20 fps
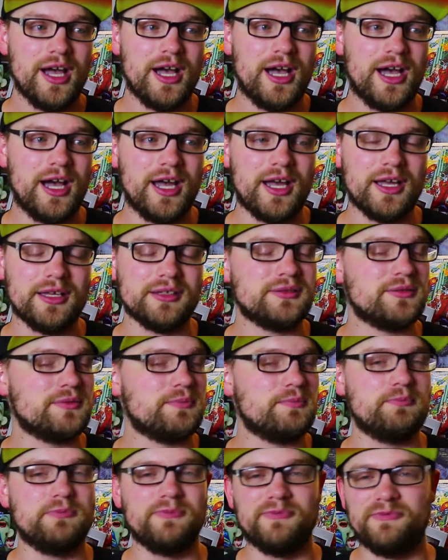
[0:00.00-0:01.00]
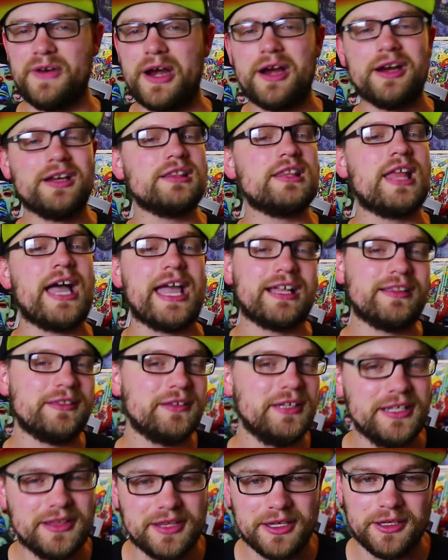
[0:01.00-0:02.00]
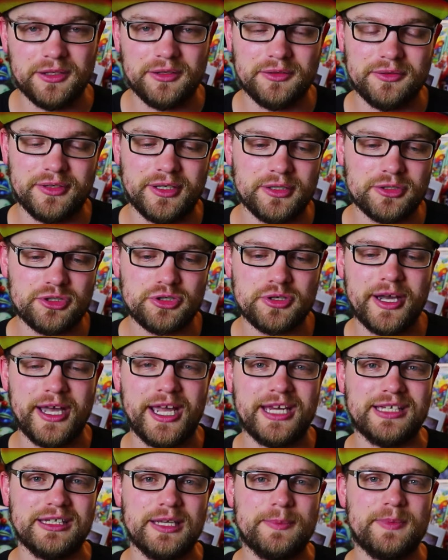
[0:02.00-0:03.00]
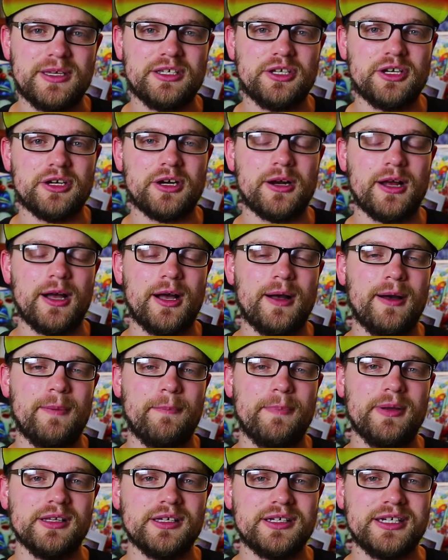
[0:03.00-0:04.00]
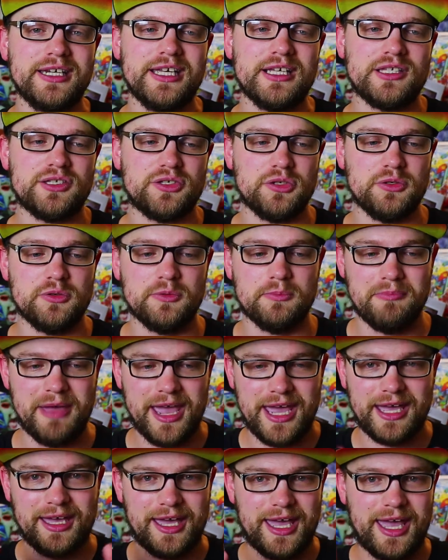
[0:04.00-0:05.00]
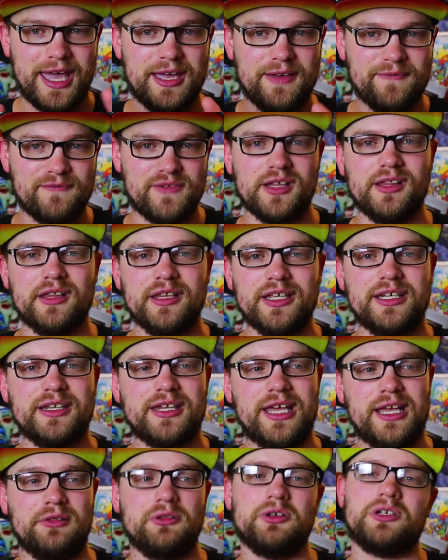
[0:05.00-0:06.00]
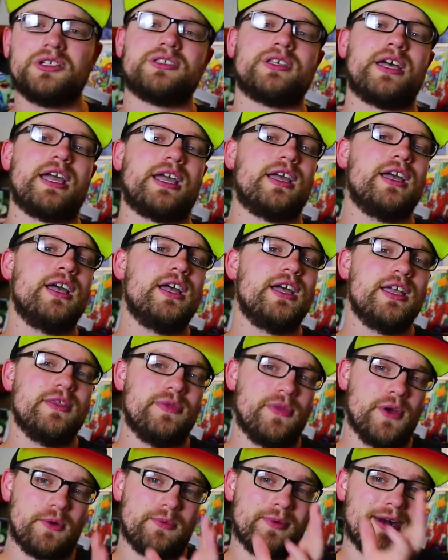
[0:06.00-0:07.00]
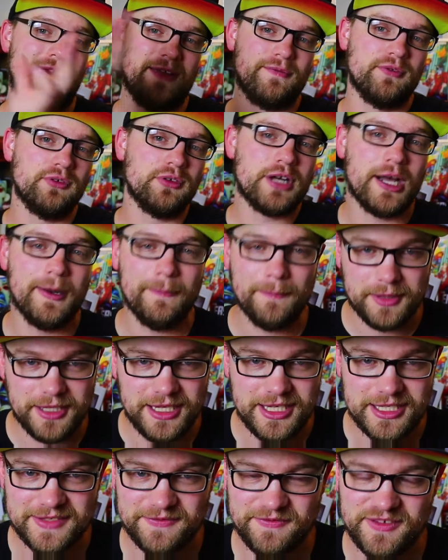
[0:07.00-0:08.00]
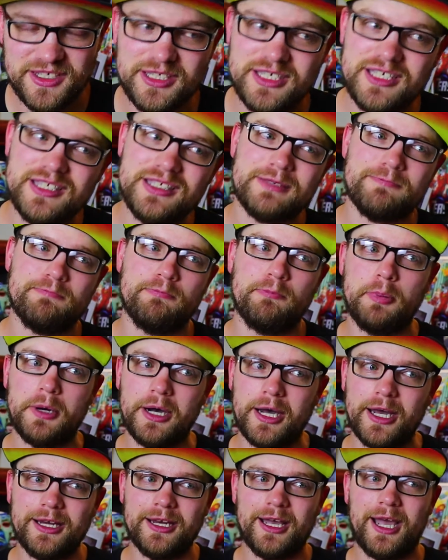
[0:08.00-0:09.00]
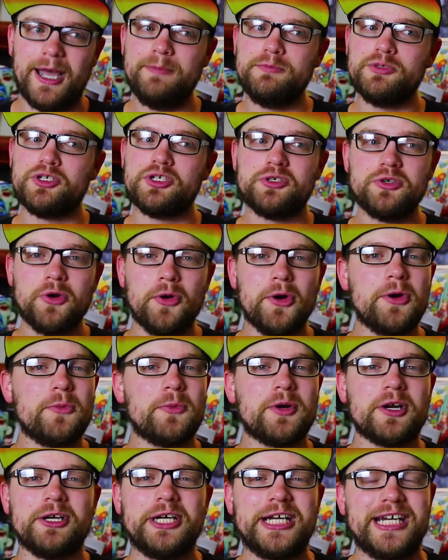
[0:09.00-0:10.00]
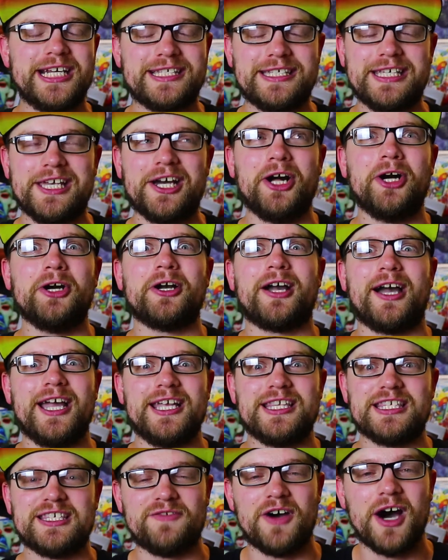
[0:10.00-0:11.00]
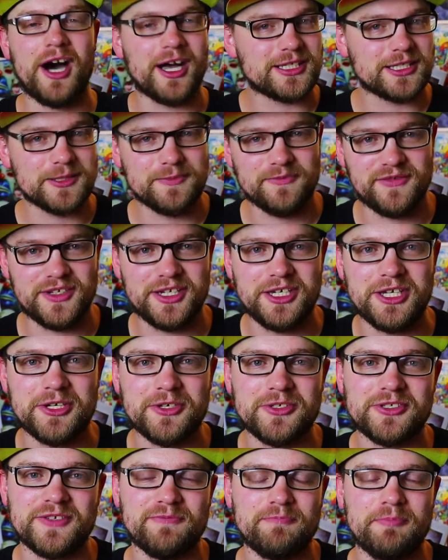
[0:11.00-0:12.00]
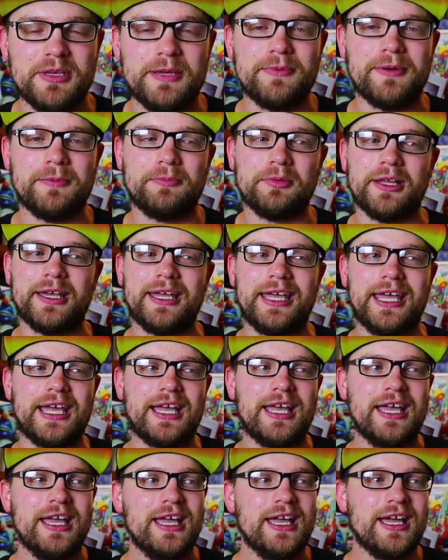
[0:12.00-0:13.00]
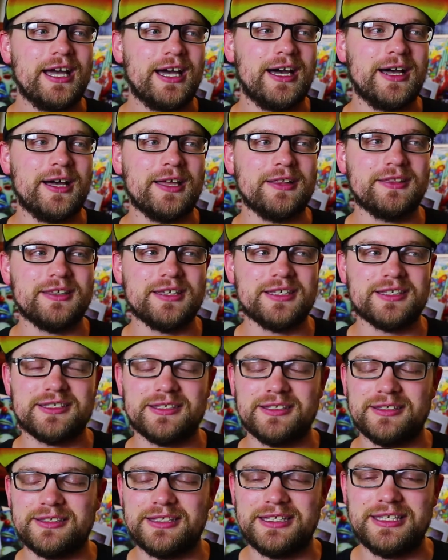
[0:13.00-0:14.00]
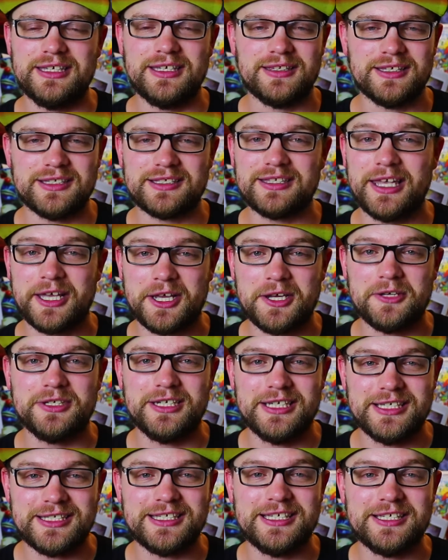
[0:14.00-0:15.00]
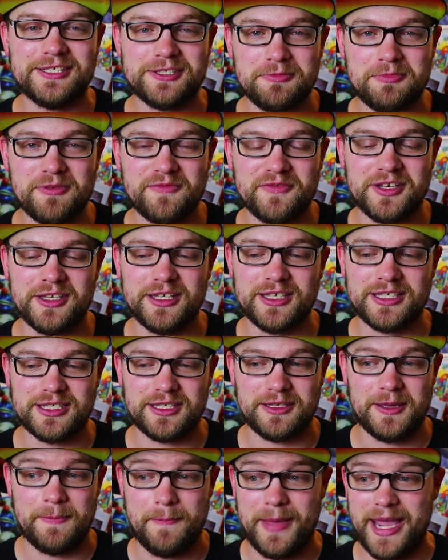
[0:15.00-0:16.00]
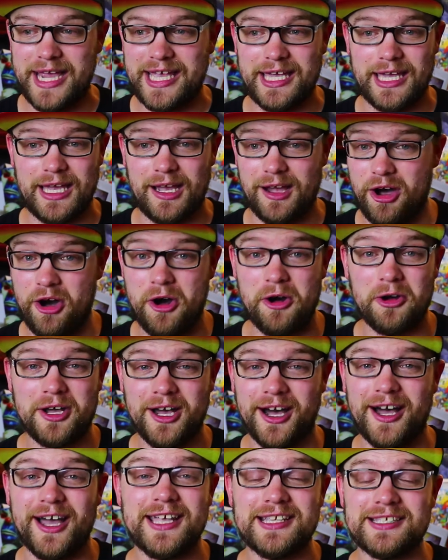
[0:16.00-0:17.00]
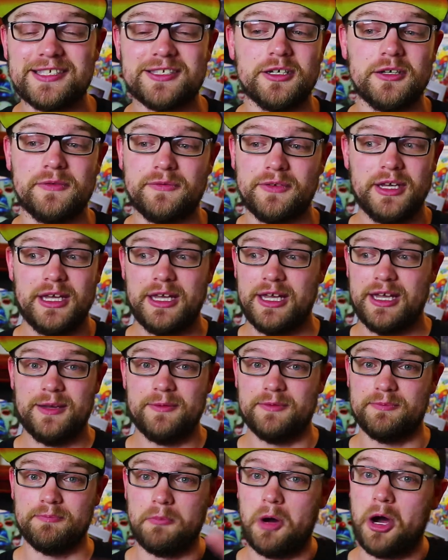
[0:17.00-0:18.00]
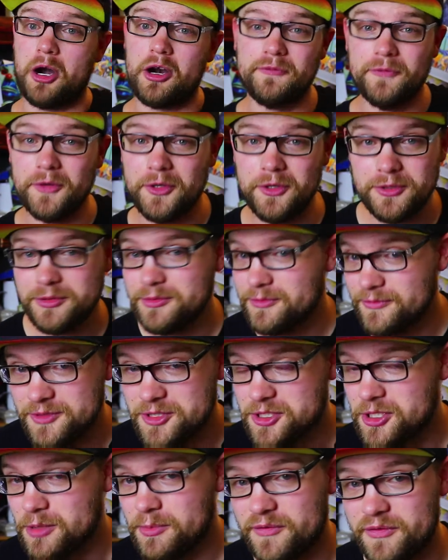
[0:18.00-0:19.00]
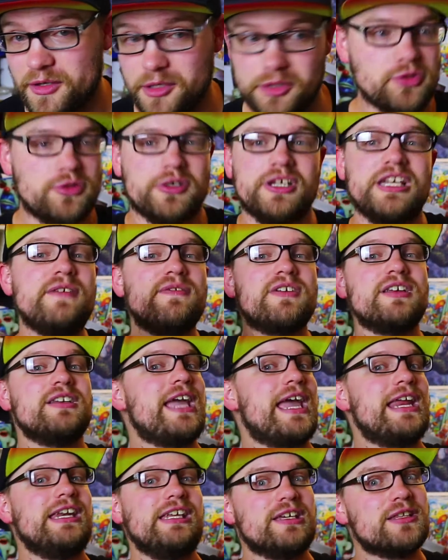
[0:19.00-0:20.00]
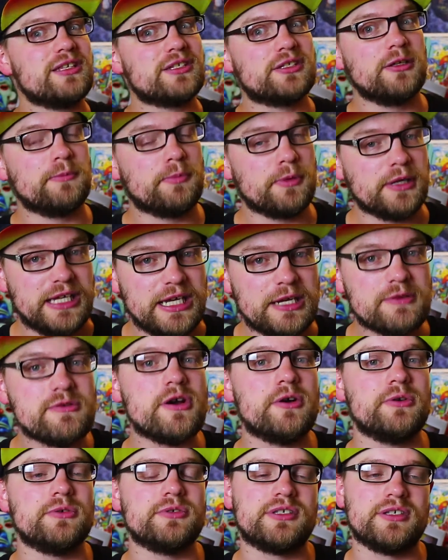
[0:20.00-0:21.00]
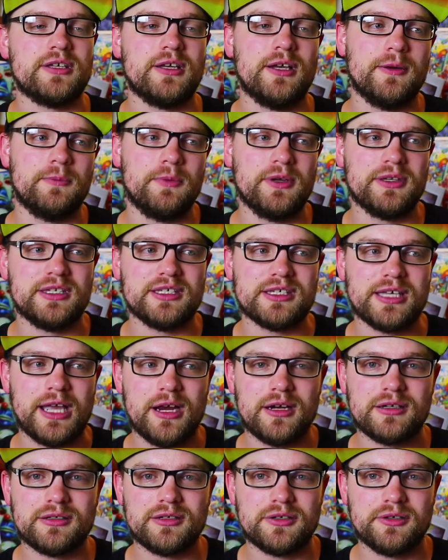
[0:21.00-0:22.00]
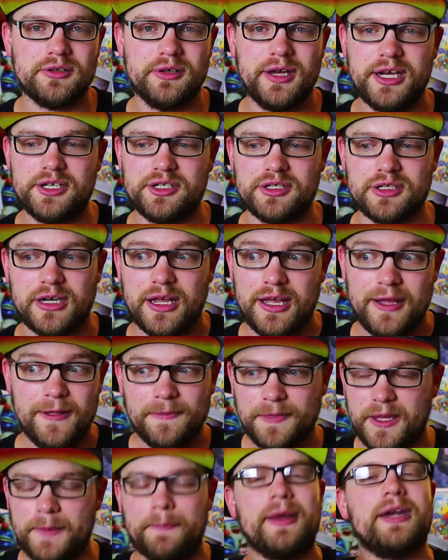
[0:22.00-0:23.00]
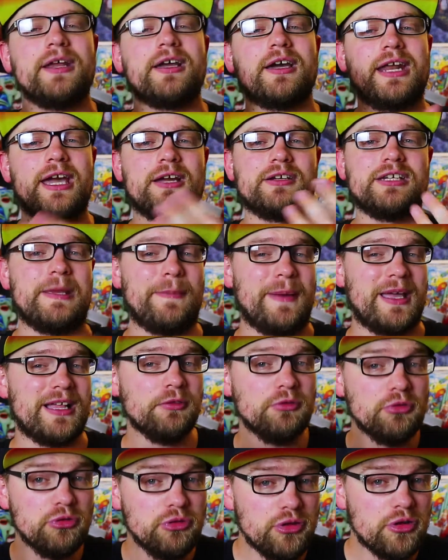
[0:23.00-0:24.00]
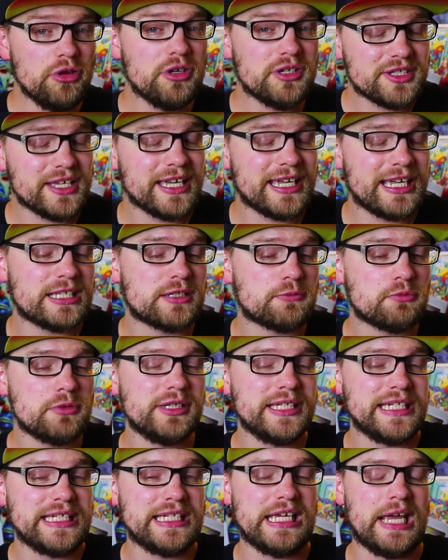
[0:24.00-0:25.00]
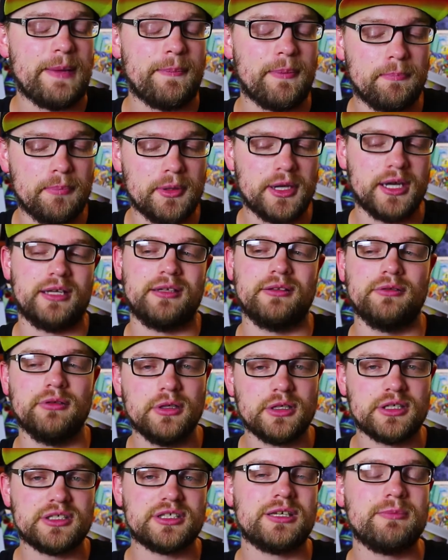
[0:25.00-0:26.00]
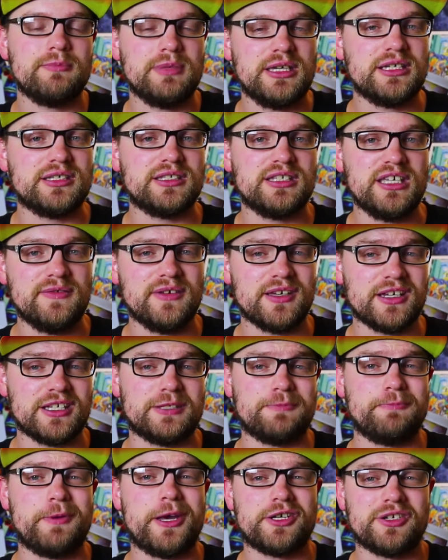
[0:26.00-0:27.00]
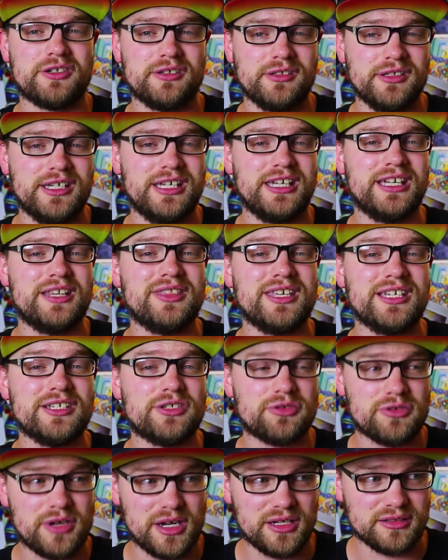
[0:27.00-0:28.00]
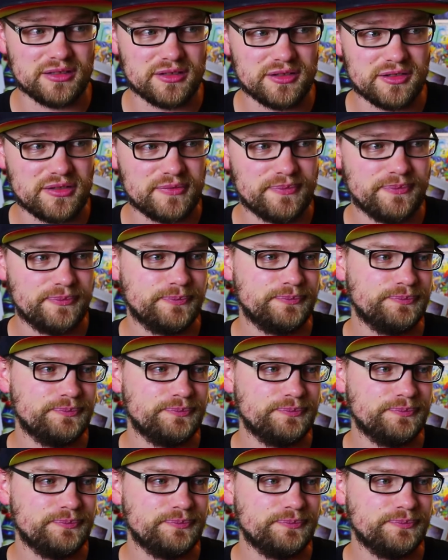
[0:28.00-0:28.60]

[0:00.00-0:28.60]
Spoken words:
Very likely they'll try and limit your ability to make a villain that looks like the rival company's villains, but I'm sure we're going to see all kinds of awesome videos of people playing this LEGO DC supervillains and making all kinds of Marvel supervillains, or even any of the superheroes with this character creation, depending on how deep. It looks like it's really deep, but looks can be deceiving, especially in these trailers.